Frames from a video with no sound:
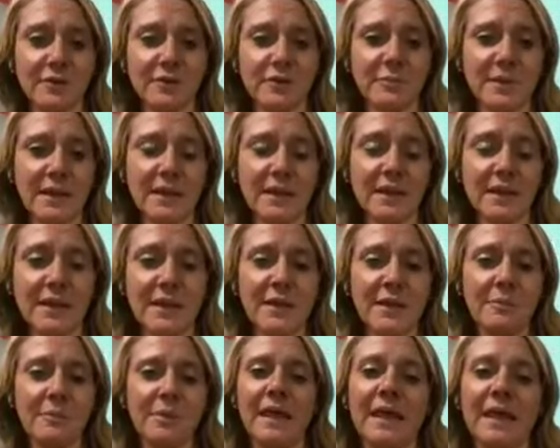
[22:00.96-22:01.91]
little bit.
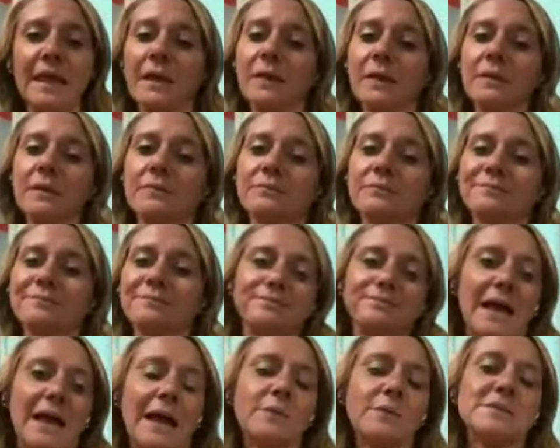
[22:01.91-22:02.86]
But like,
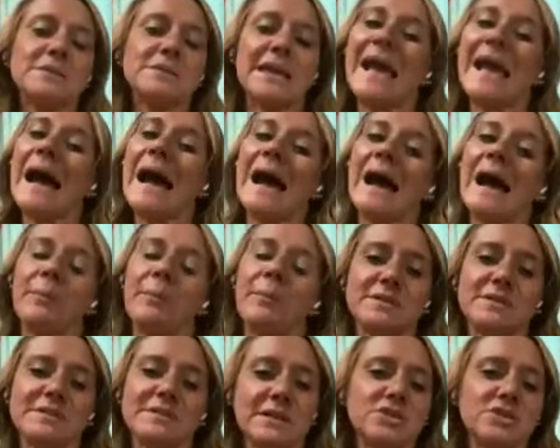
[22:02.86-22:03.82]
I would say a
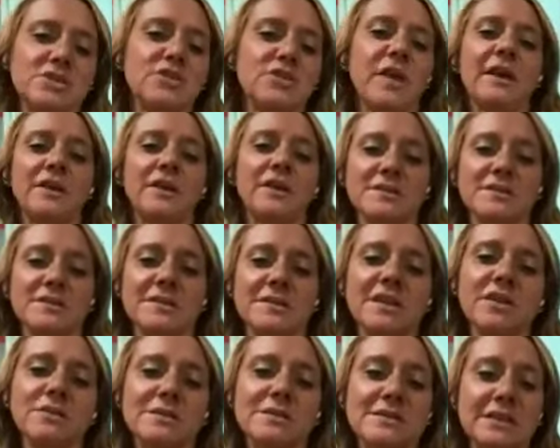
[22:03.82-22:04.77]
high percentage of
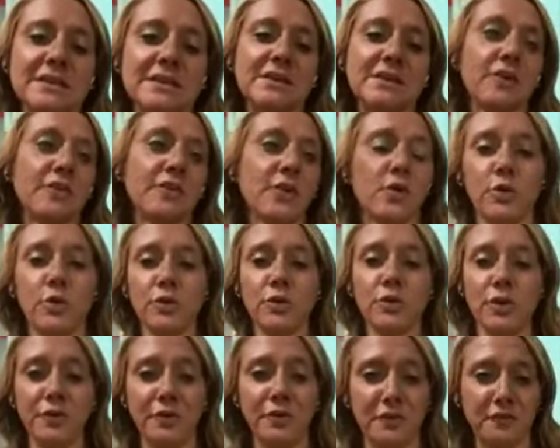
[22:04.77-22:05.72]
errors that you see on the
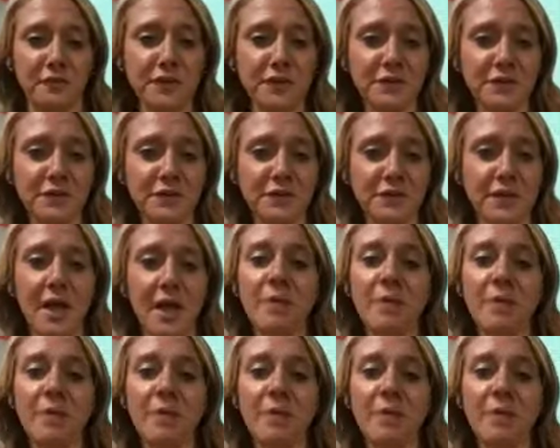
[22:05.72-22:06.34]
court or on the field